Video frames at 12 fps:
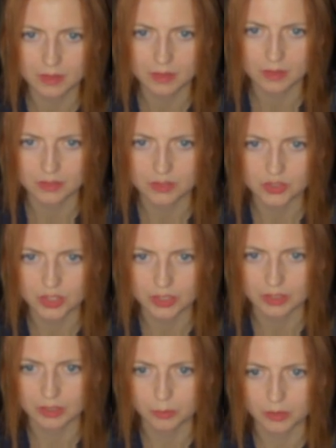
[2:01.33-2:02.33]
Let's
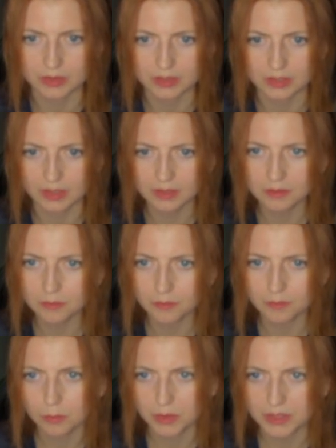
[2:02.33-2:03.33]
check it once again.
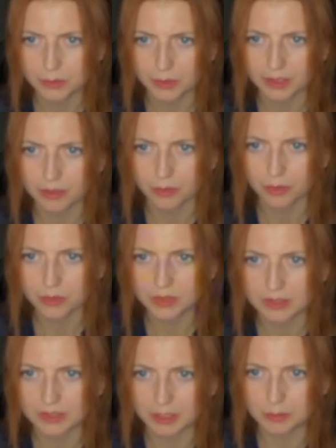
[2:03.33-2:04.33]
By the way, all the
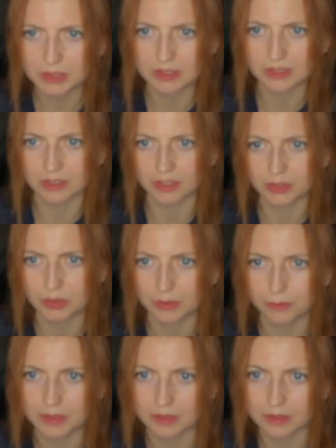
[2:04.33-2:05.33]
scripts you can
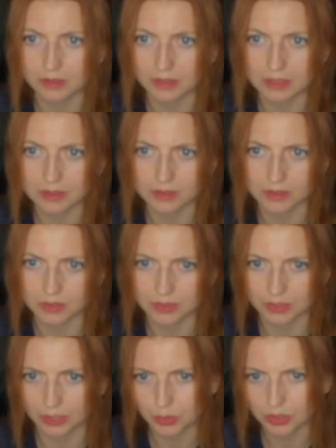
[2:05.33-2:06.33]
find in the
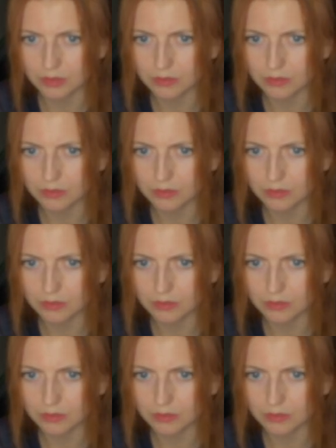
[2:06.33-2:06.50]
description